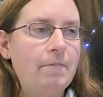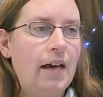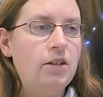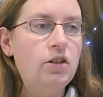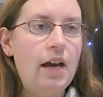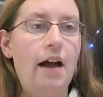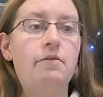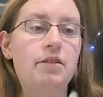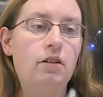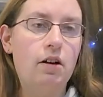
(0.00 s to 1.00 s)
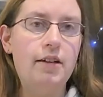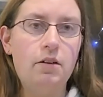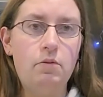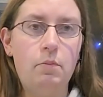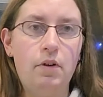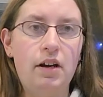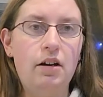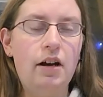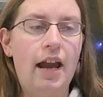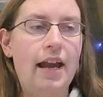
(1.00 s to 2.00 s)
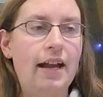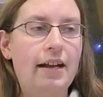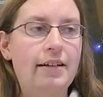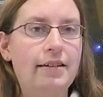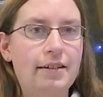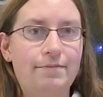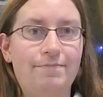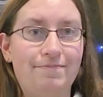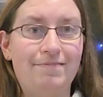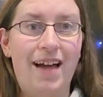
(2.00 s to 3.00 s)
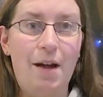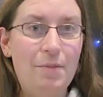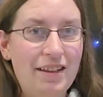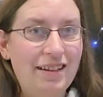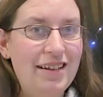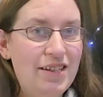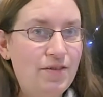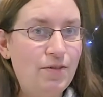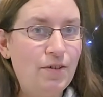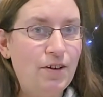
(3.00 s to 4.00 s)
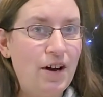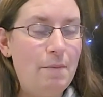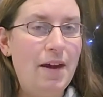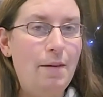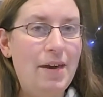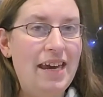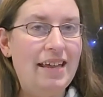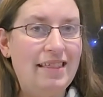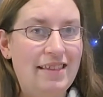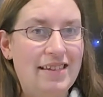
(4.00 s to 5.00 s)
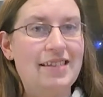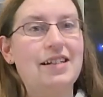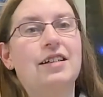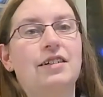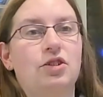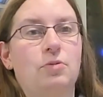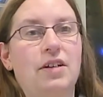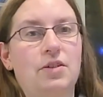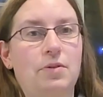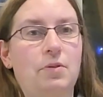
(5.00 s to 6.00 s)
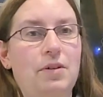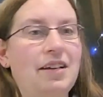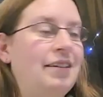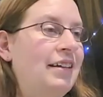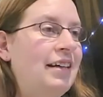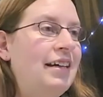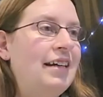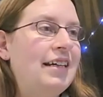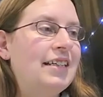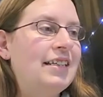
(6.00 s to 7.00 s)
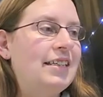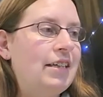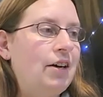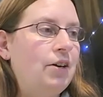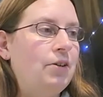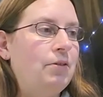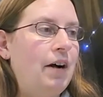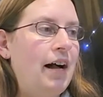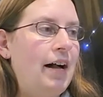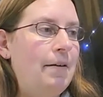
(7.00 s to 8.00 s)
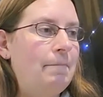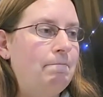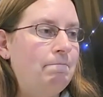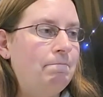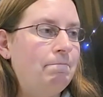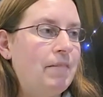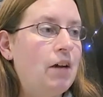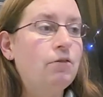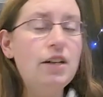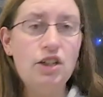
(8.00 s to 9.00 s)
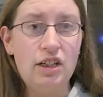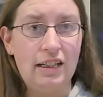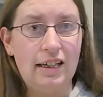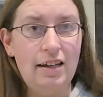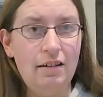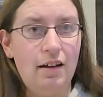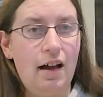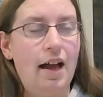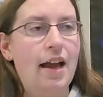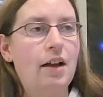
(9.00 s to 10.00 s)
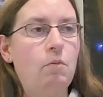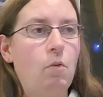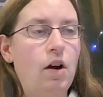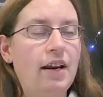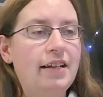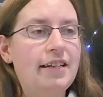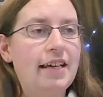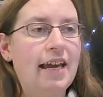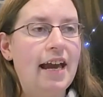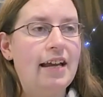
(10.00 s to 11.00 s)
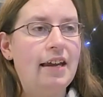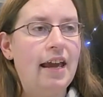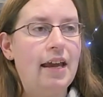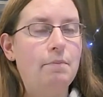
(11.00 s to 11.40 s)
So yeah, I was in contact with the breeder, and I'm on the list for a baby this year, 2021. So originally, I had wanted to get a